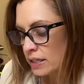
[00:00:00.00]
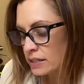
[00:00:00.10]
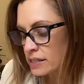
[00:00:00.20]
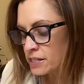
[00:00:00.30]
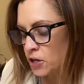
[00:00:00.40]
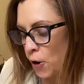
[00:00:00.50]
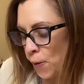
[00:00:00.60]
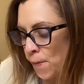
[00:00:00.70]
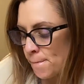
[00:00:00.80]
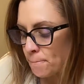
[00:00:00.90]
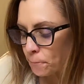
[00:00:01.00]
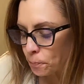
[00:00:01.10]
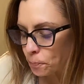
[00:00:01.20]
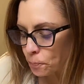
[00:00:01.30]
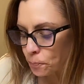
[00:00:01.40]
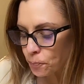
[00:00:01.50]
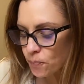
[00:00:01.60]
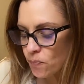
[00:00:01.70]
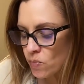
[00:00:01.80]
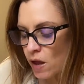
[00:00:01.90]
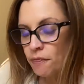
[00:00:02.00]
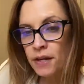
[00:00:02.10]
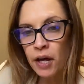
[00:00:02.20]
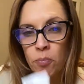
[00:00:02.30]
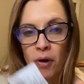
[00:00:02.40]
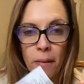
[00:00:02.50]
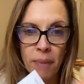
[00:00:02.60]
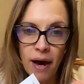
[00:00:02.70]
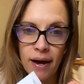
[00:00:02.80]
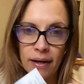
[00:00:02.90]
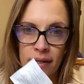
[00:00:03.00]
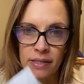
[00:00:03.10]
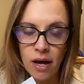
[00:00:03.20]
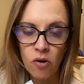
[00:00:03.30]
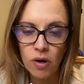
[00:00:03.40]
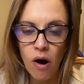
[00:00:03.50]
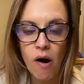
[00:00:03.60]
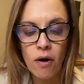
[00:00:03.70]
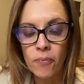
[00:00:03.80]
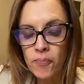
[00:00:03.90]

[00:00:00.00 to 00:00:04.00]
So the nail prep pad is alcohol.